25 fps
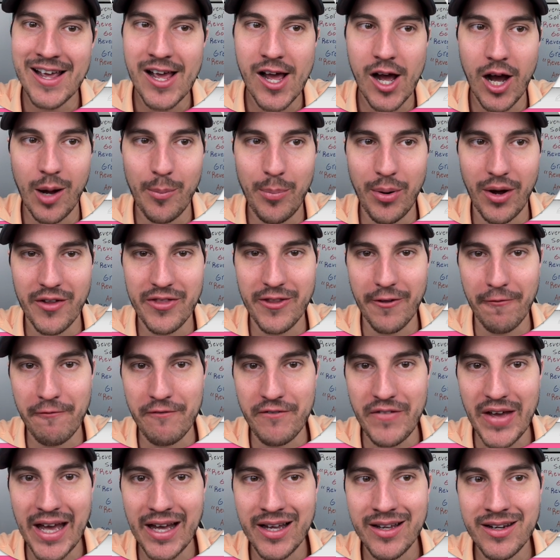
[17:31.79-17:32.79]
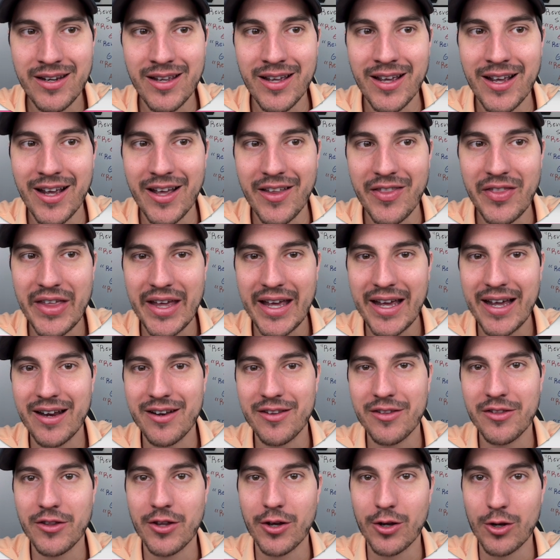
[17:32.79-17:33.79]
upon the Fed
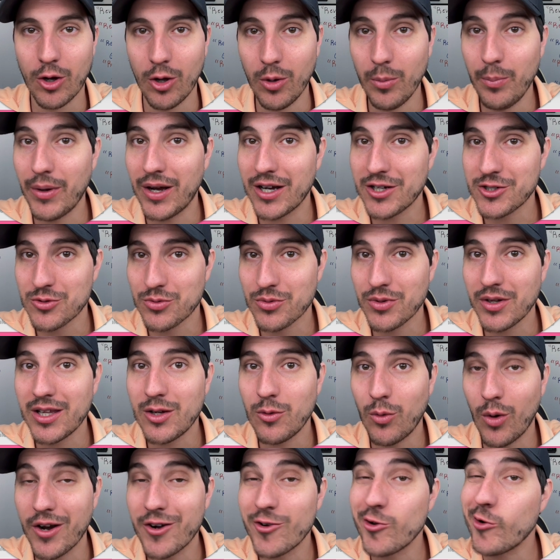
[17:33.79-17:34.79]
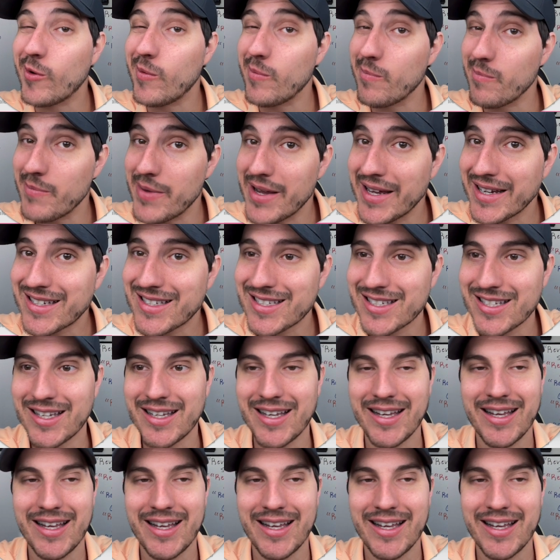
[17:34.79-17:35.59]
than the gold bugs really want to admit.